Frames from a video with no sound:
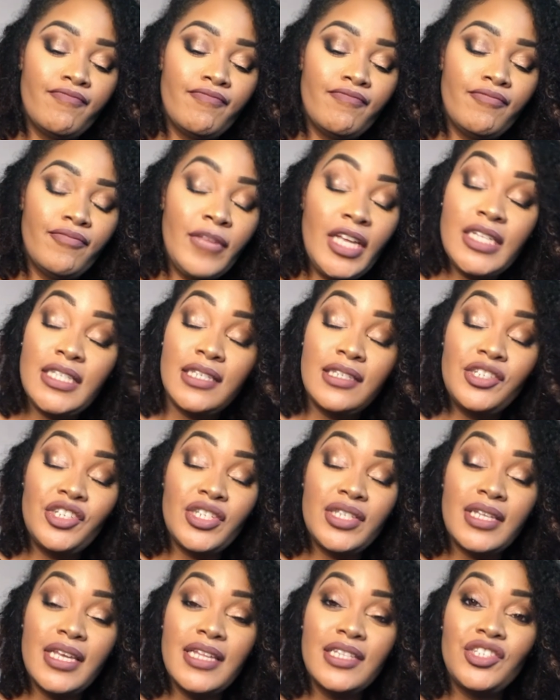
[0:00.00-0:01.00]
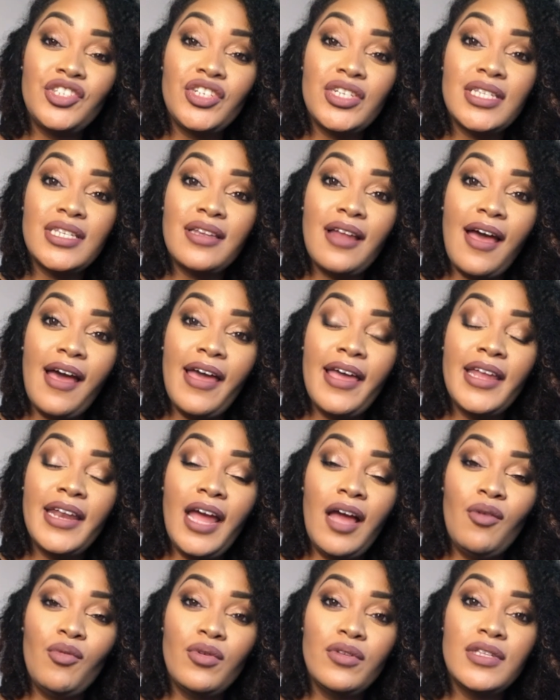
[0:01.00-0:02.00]
It's just not. And
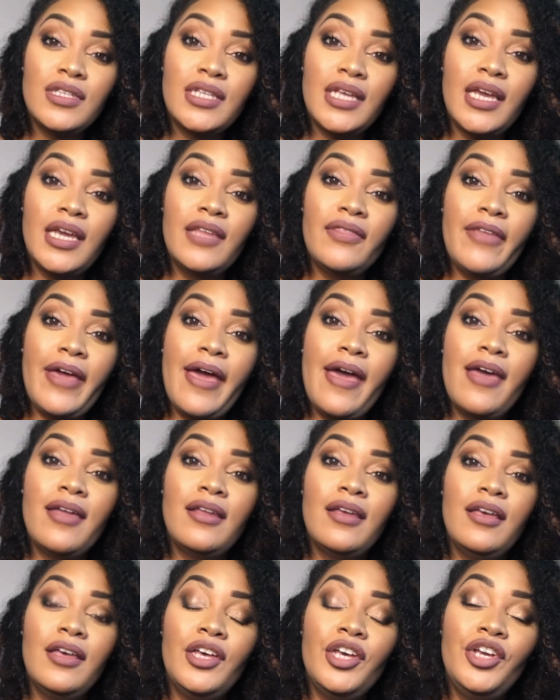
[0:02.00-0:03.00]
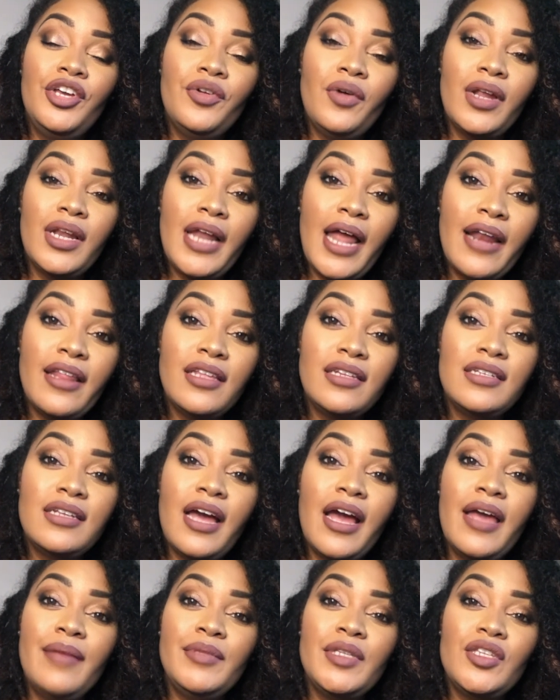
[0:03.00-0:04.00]
I will say that, a lot of the
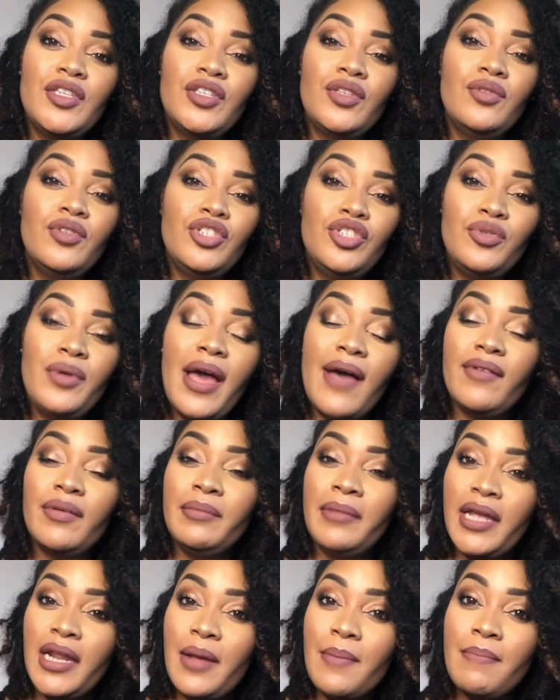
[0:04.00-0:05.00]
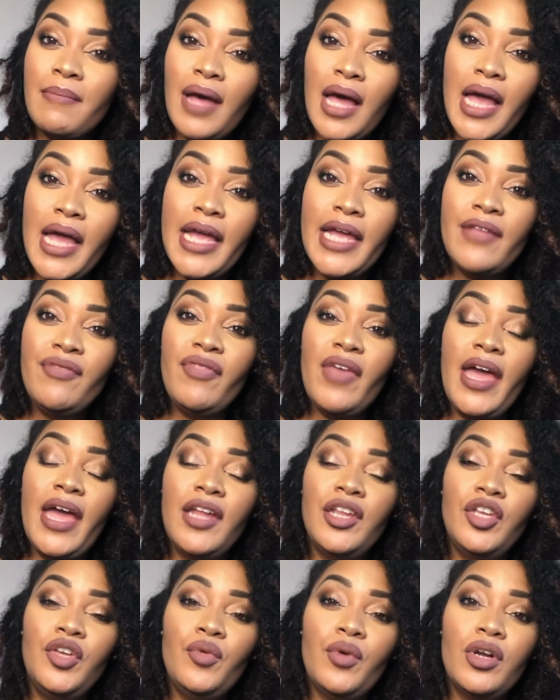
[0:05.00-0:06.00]
times, as soon as you have a made up mind
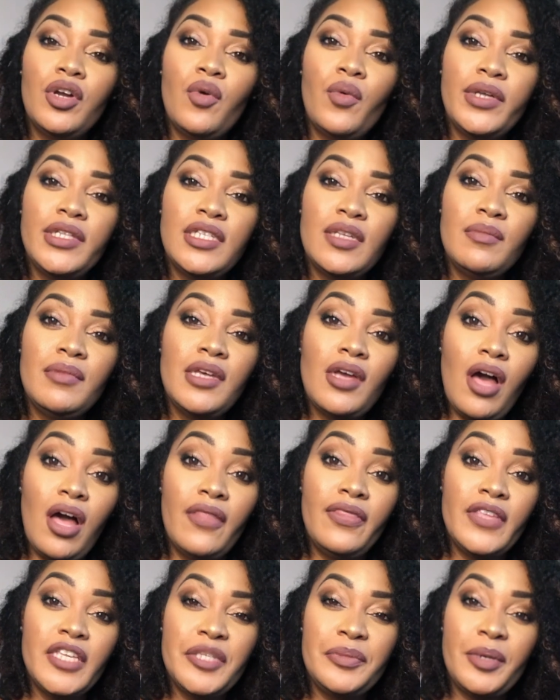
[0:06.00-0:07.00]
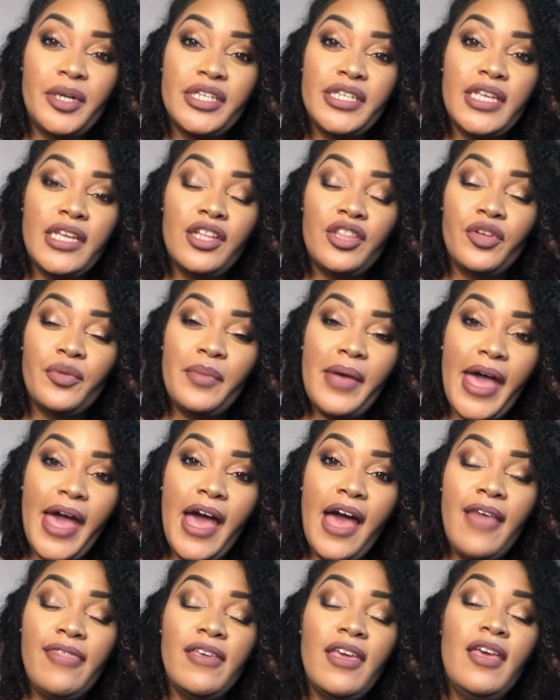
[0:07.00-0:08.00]
that you are going to be on this particular
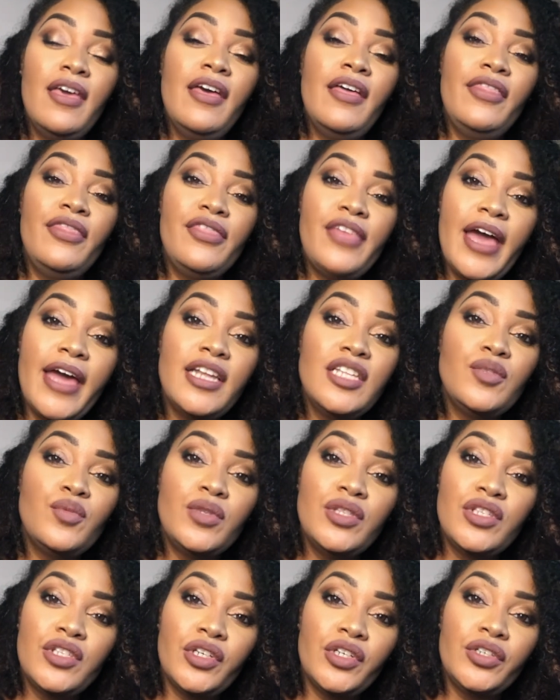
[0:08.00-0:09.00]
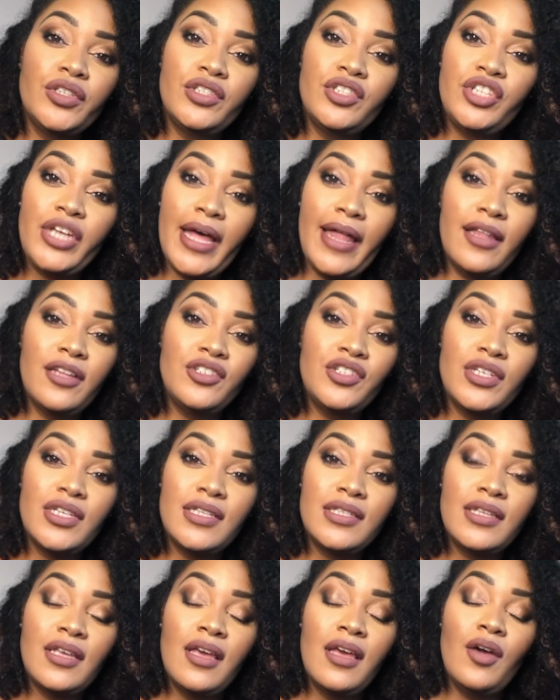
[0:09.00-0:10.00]
path, that is when certain
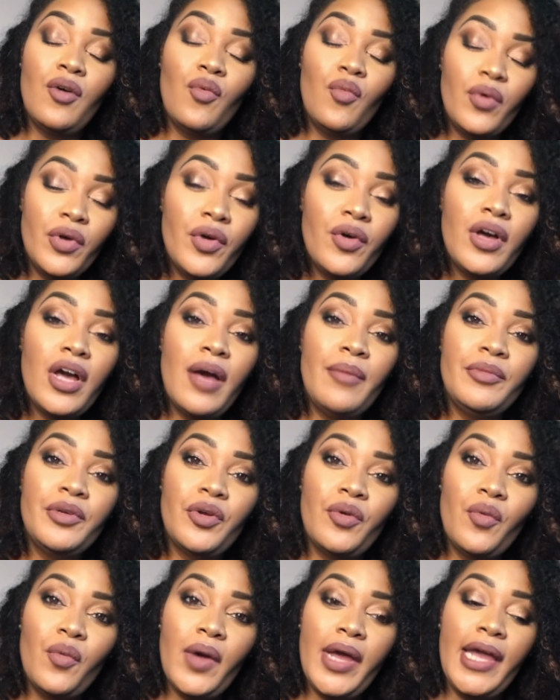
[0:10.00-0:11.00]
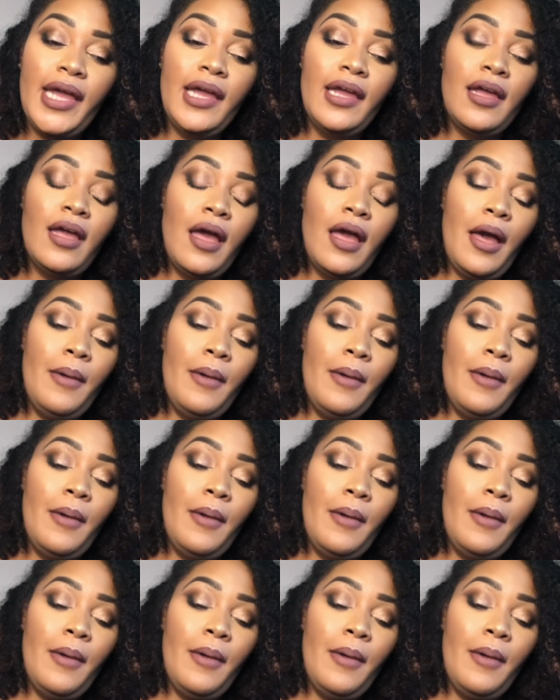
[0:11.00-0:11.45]
challenges will come your way.